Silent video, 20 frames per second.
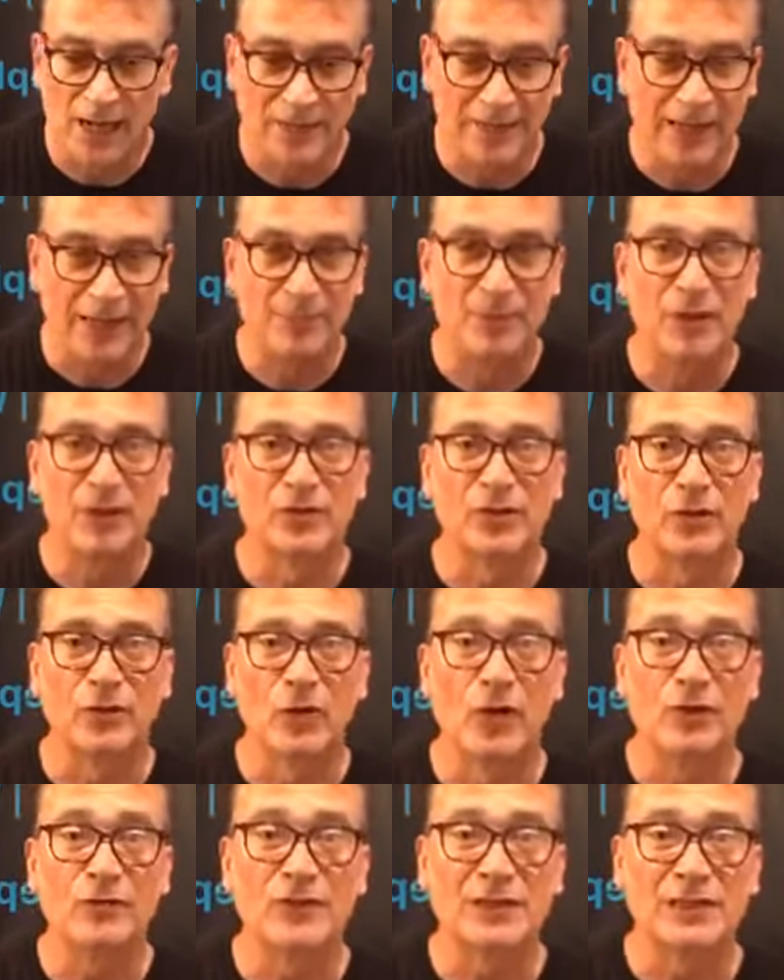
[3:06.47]
They built their
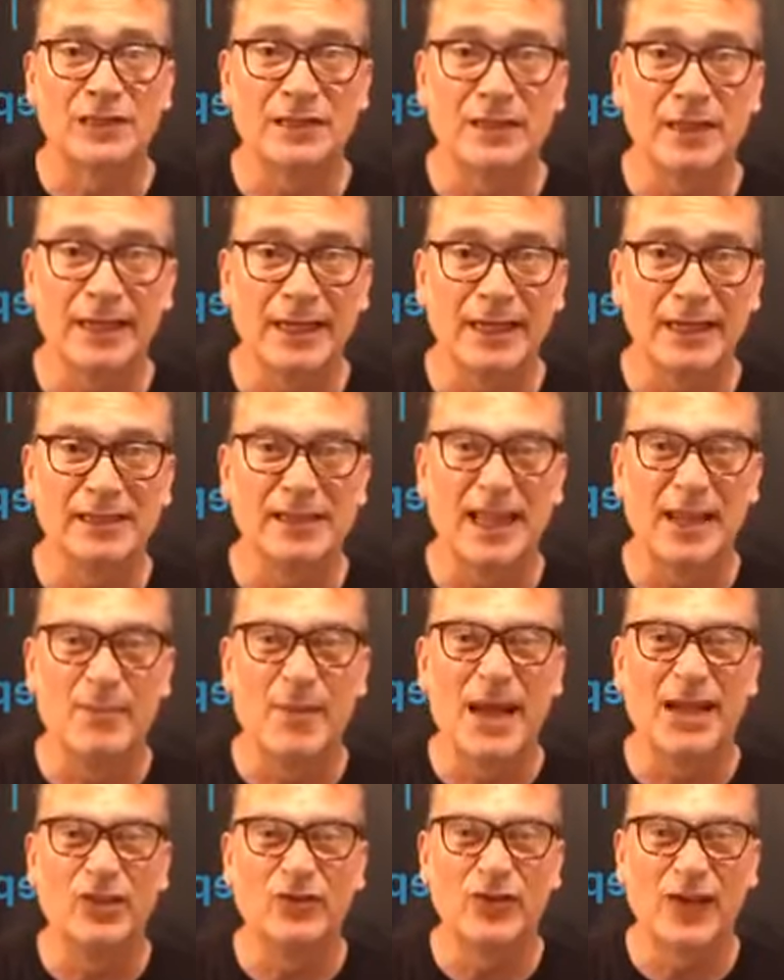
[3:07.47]
own facilities. They
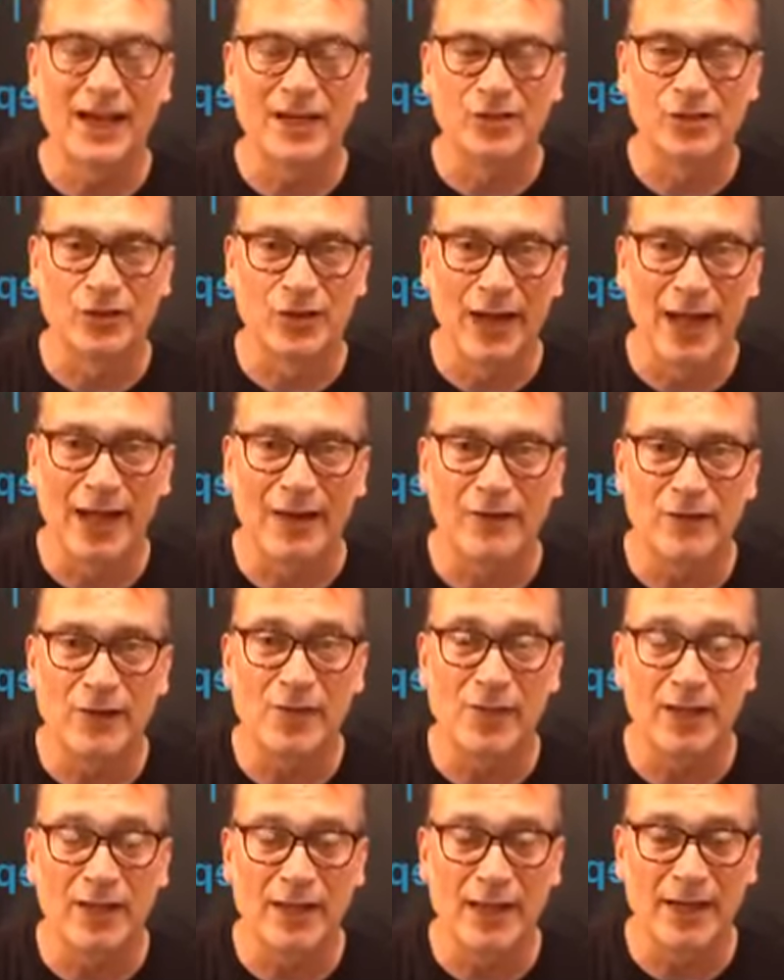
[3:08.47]
manufacture
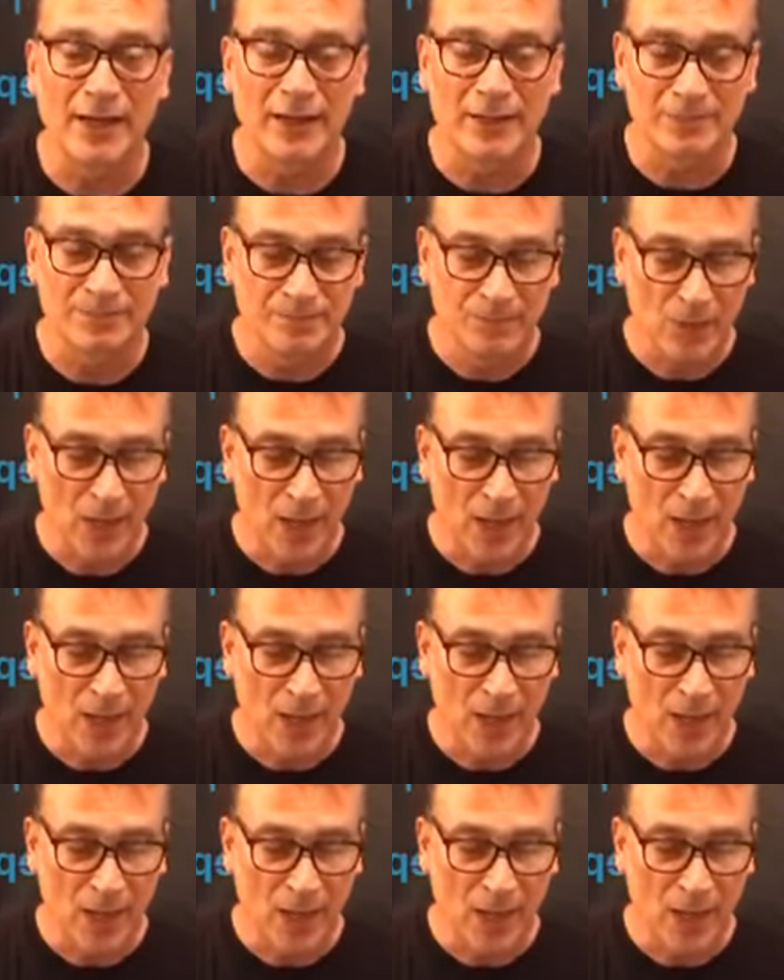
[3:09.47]
everything there.